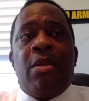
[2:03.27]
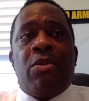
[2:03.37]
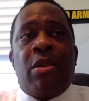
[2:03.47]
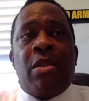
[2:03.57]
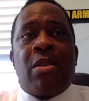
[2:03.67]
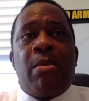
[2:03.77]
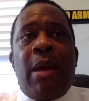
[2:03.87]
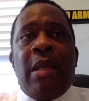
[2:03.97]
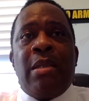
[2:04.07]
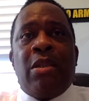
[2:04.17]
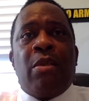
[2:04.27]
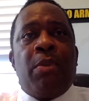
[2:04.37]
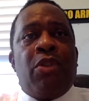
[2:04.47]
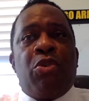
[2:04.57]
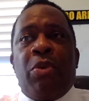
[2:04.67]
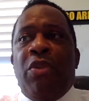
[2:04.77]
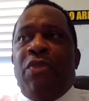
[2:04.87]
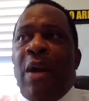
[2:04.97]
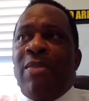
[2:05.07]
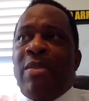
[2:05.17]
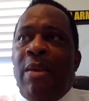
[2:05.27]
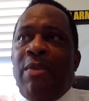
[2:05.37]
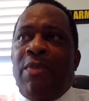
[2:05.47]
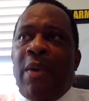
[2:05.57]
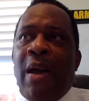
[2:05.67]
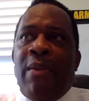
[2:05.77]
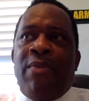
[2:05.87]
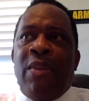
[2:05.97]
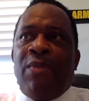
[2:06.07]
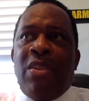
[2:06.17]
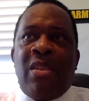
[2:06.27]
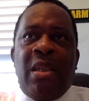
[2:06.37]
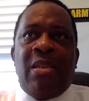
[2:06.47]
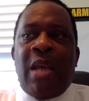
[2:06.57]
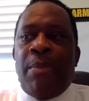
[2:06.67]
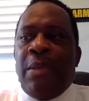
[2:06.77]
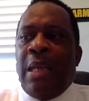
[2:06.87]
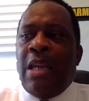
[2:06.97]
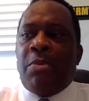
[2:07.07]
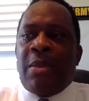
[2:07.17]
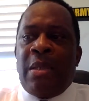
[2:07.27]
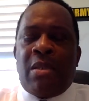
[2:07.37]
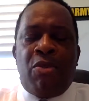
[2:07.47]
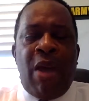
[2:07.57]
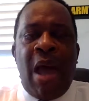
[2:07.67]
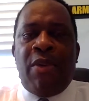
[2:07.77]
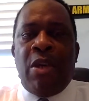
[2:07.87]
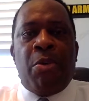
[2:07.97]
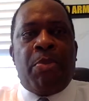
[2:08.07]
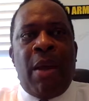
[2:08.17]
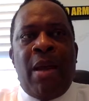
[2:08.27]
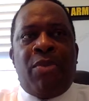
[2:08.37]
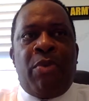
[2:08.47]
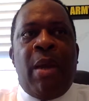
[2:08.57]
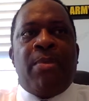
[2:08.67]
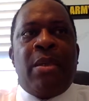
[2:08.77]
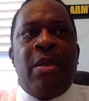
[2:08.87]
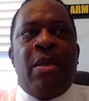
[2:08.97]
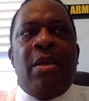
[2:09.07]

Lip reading: So this is somebody dealing with 25, 75, 50 seat type engagements. These are not enterprise reps.